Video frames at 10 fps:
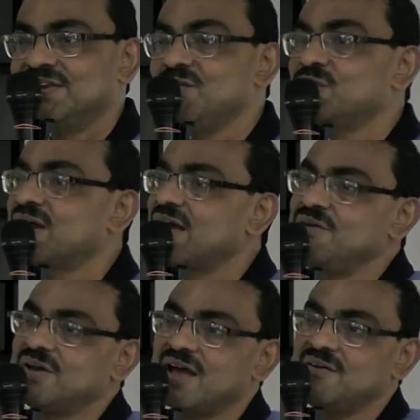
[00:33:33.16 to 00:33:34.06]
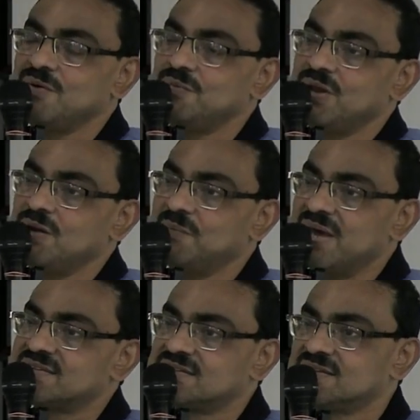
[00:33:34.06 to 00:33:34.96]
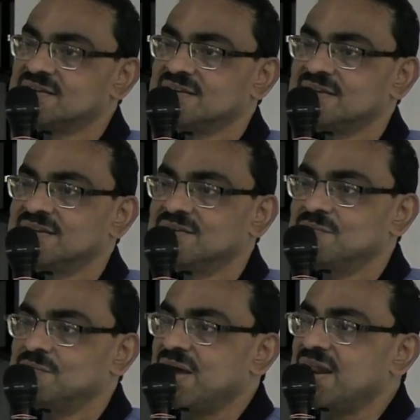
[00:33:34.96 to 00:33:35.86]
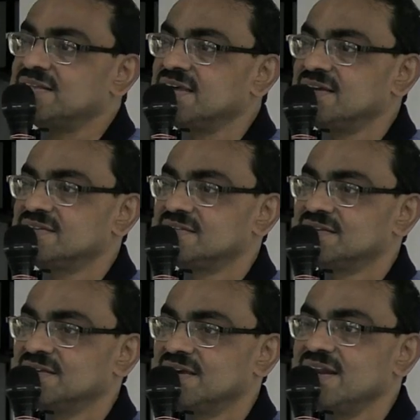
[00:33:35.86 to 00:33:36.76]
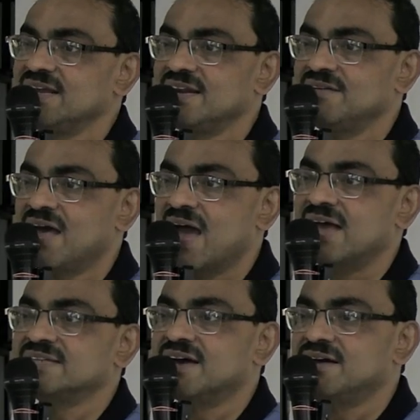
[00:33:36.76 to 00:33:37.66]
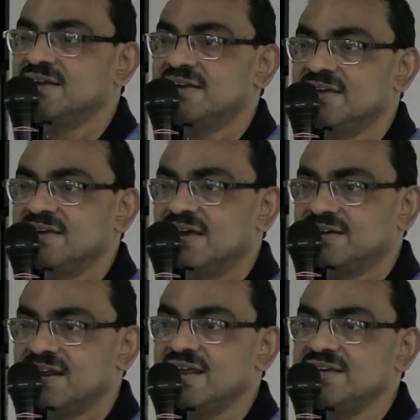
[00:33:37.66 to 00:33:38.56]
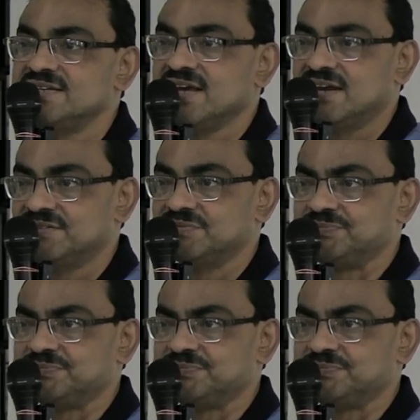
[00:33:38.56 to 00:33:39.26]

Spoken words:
you will miss many things as a clinician.